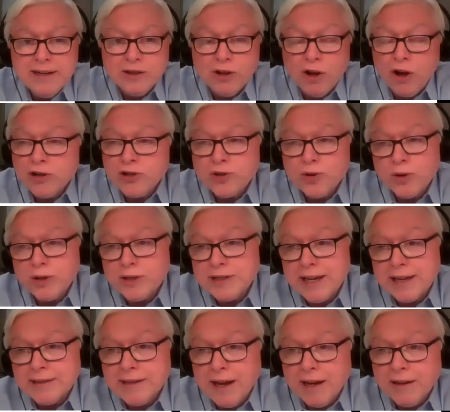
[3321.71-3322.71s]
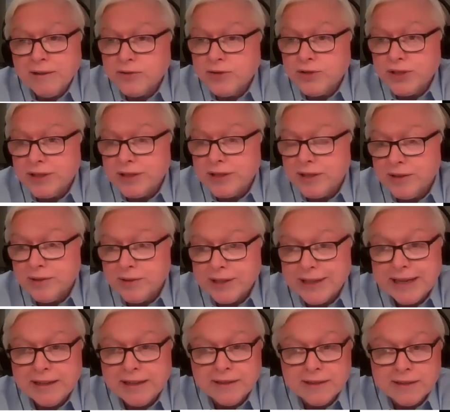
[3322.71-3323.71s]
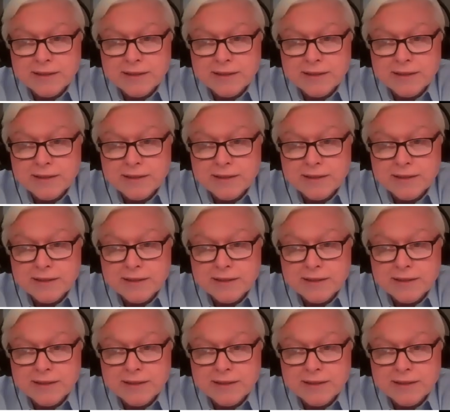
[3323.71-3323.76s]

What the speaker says: Long short technology, again,